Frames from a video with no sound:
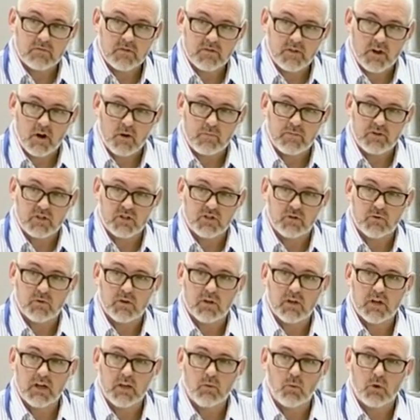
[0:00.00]
therapy too
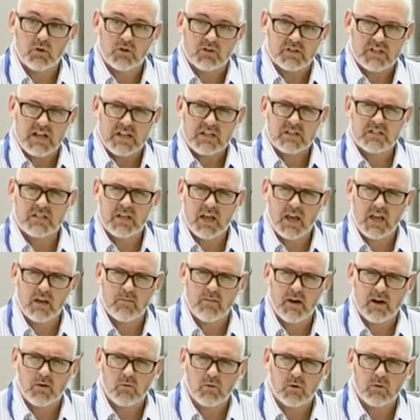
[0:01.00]
early, what does that say
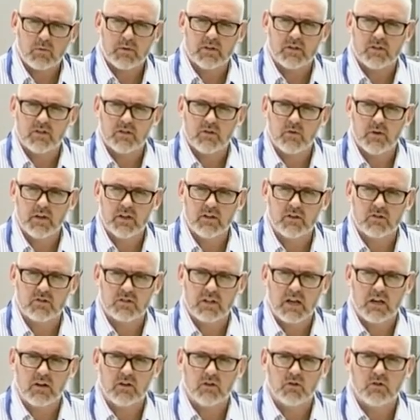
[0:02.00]
about what we're doing? Does
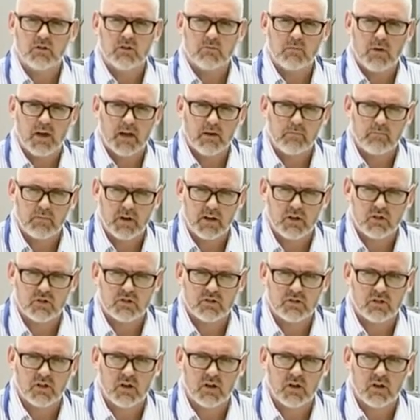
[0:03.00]
that undermine patients'